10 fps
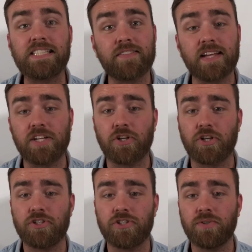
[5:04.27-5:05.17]
thing you
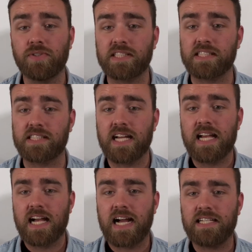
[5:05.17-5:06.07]
could do. This is
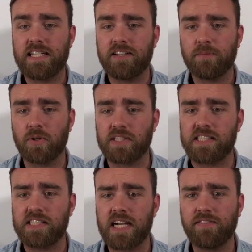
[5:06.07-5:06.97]
idea number
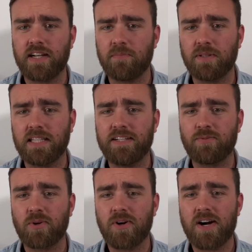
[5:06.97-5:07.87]
7, I believe
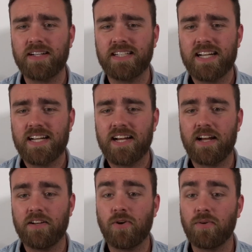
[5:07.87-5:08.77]
we're on.
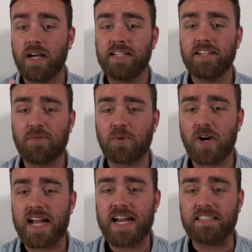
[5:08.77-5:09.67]
No, idea
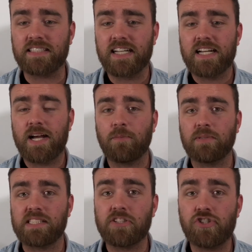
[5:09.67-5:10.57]
number 8.
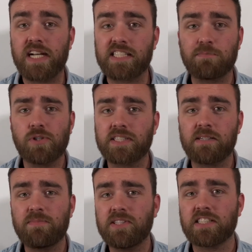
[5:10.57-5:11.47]
Suggest books
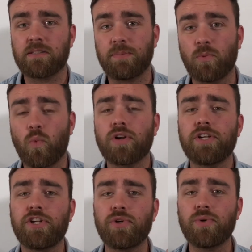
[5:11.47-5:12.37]
and music to people. What are
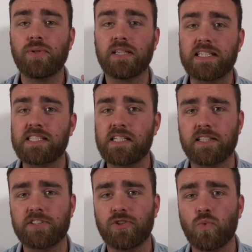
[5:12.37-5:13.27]
you
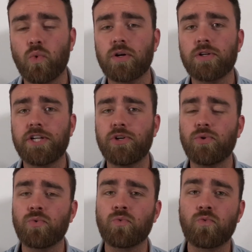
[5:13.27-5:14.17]
listening to? What are
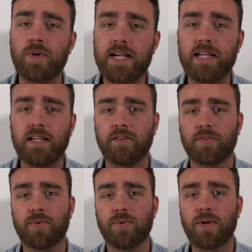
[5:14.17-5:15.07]
you reading
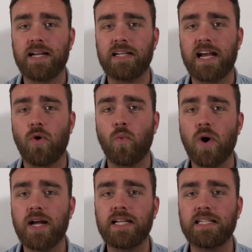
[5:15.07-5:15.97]
through right now?
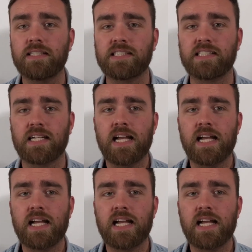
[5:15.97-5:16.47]
What is